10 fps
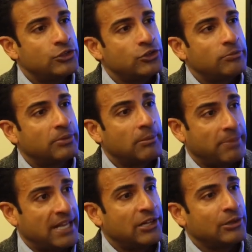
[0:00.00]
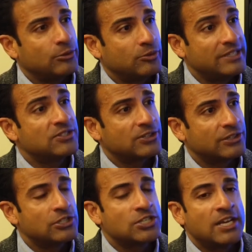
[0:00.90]
to propel
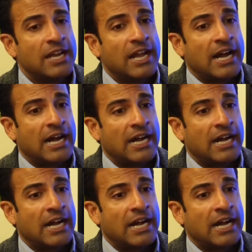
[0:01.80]
research